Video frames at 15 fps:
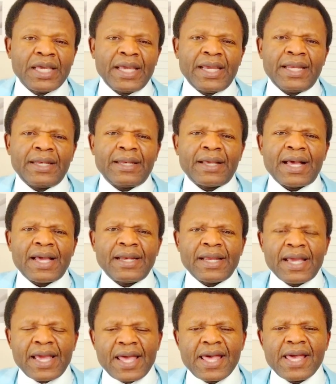And at
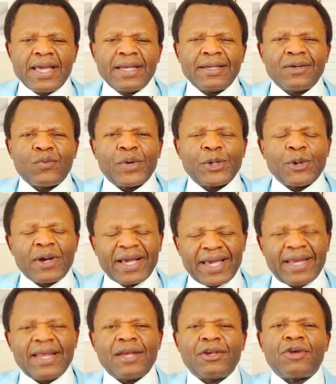the end, we don't
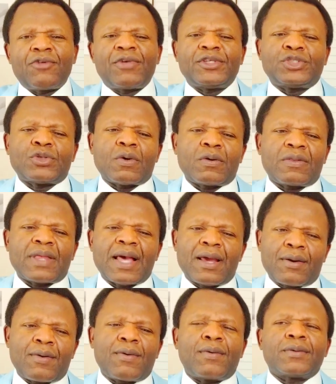get any result
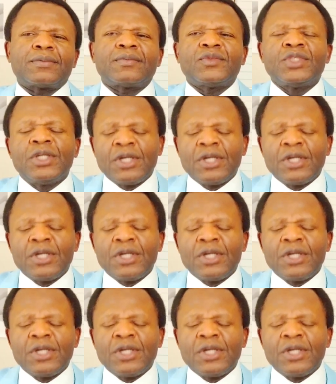at all.